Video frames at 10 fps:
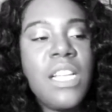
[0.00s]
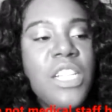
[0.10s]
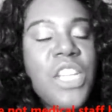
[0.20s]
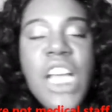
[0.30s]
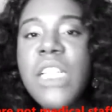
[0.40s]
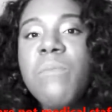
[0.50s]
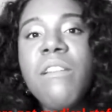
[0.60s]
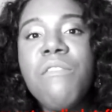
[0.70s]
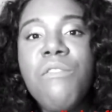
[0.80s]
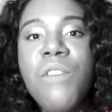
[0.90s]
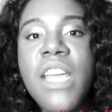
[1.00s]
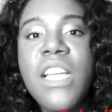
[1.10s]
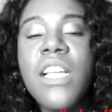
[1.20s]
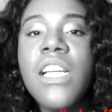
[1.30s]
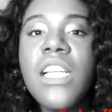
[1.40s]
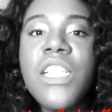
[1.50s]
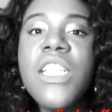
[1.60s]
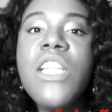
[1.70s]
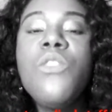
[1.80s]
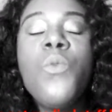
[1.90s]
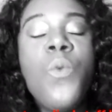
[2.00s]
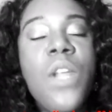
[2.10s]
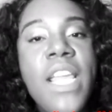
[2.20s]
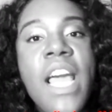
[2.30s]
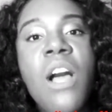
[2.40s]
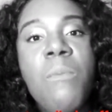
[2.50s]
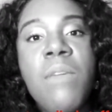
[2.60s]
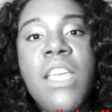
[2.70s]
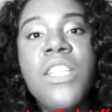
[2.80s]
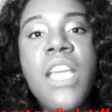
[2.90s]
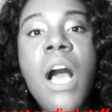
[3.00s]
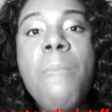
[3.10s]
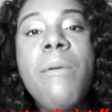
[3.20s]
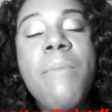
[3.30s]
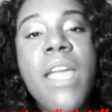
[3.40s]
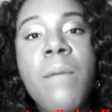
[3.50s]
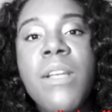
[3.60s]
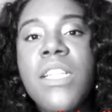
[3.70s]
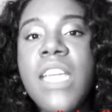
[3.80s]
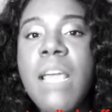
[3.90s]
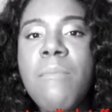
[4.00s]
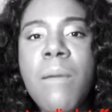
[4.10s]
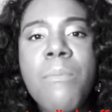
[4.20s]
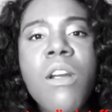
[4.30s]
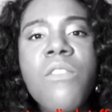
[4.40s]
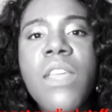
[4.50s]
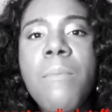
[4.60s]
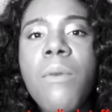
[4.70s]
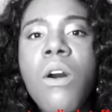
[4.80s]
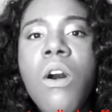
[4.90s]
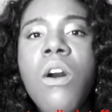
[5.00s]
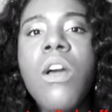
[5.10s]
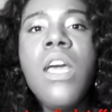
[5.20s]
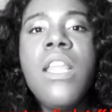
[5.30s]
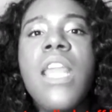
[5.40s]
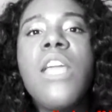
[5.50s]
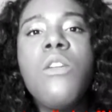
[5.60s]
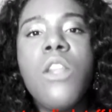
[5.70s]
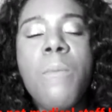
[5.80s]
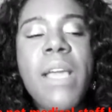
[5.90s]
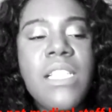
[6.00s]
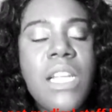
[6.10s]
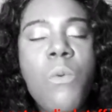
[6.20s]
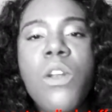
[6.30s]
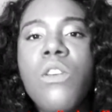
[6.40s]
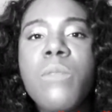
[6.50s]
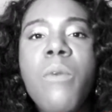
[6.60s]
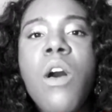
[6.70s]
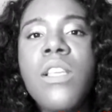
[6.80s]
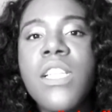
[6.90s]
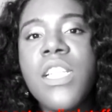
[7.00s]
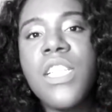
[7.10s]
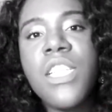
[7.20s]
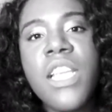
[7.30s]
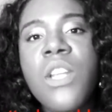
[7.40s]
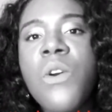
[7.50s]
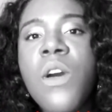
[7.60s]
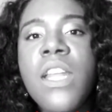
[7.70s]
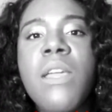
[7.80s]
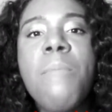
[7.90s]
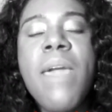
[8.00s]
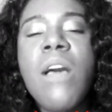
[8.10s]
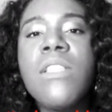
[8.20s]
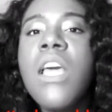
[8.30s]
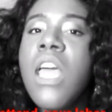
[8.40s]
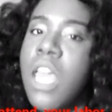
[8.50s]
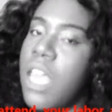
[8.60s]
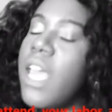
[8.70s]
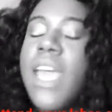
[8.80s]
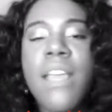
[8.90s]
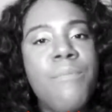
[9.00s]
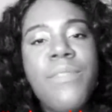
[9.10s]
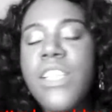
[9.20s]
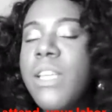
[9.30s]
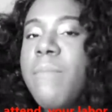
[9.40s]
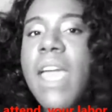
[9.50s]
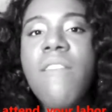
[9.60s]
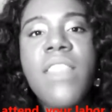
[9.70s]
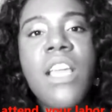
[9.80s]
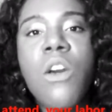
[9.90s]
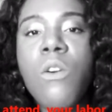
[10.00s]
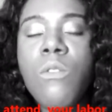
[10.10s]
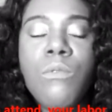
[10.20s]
judgment-free. She really helped me. She helped prepare me. She gave me a birthing ball that, you know, basically one of those balls that you sit on and you bounce. and she made everything go